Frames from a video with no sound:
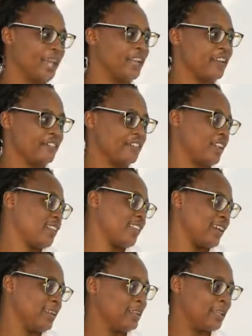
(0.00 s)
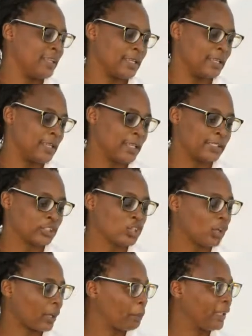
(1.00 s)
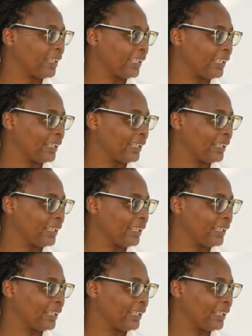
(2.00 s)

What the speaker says: benefit, then it's not appealing.